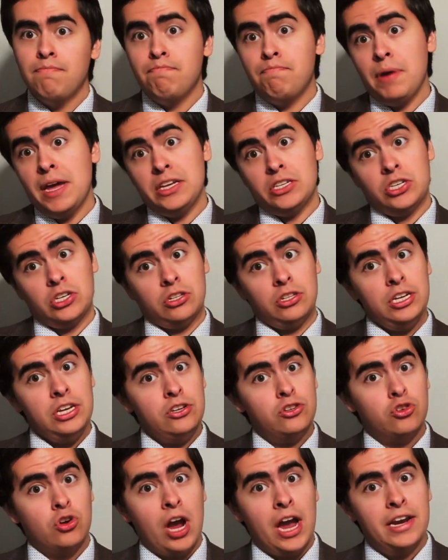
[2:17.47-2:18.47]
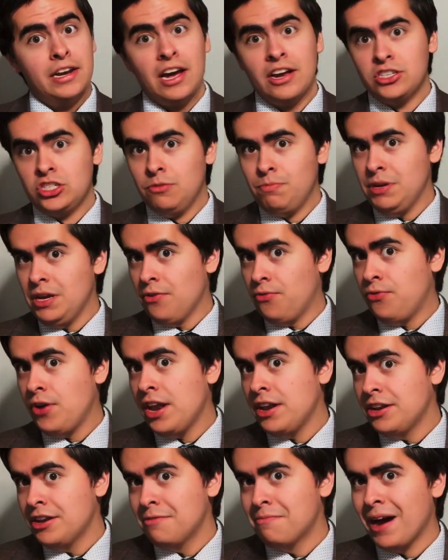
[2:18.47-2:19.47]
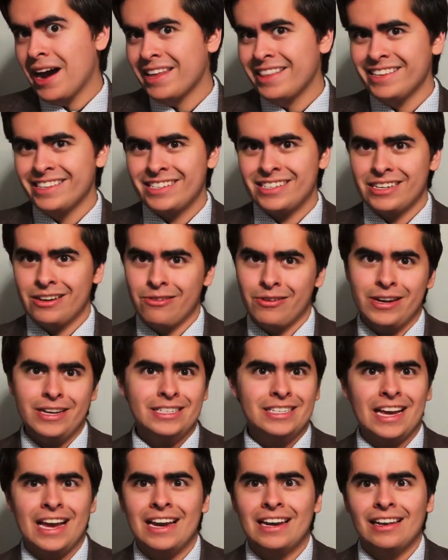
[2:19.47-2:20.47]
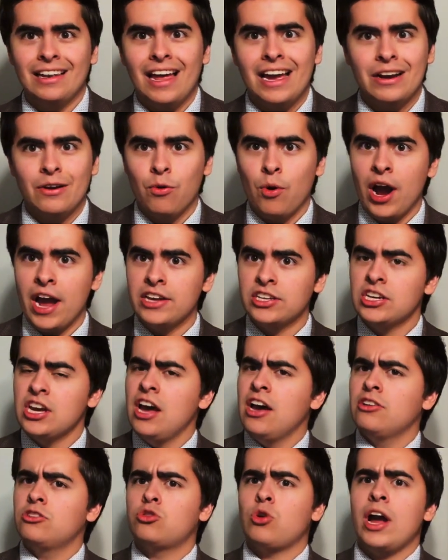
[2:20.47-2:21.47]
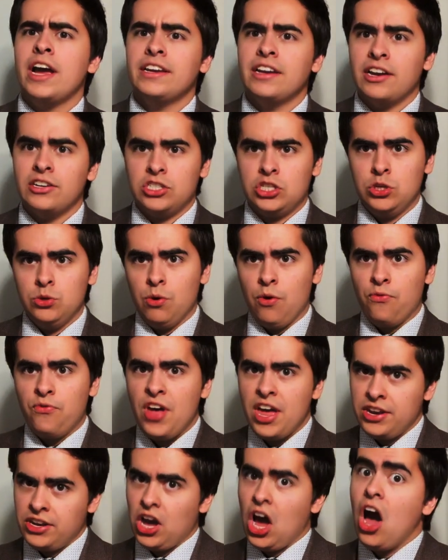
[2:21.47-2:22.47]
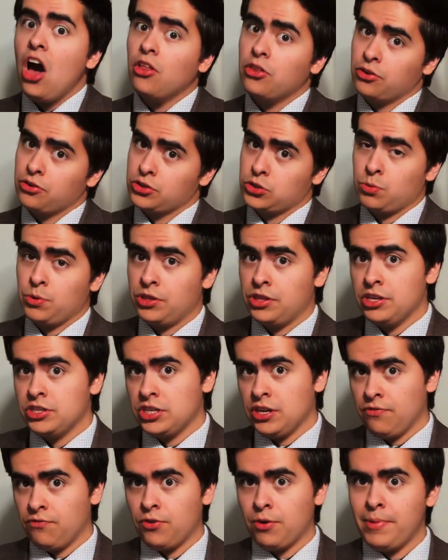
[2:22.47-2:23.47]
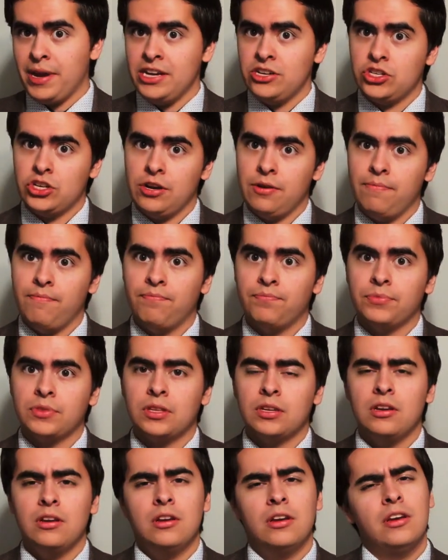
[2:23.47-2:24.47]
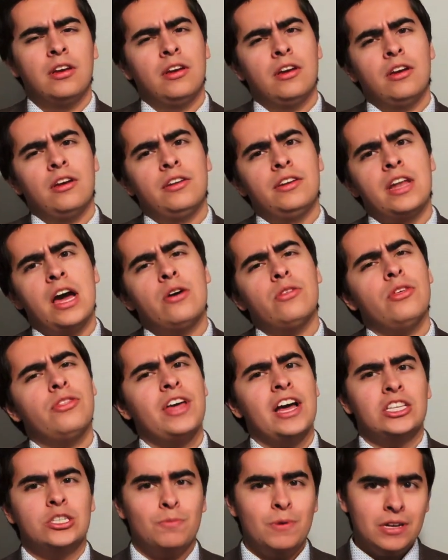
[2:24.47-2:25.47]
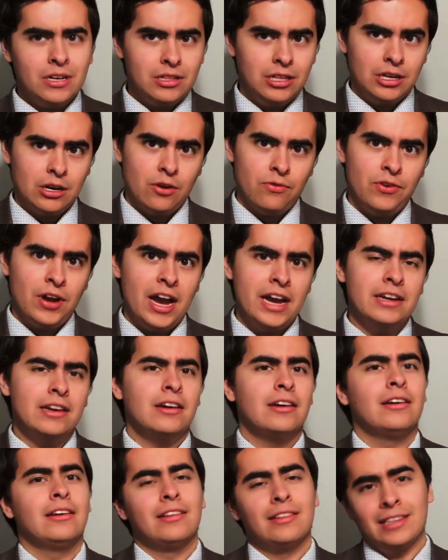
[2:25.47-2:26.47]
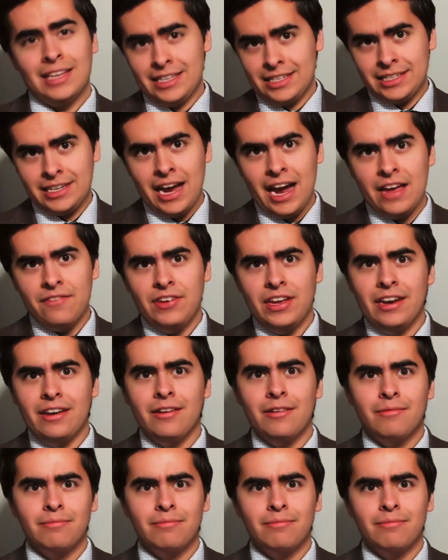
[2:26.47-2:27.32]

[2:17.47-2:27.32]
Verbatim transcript: Basically, try not to be offended by this series, and likewise, try not to offend others with this information. Now that that's been clarified, let's dive in.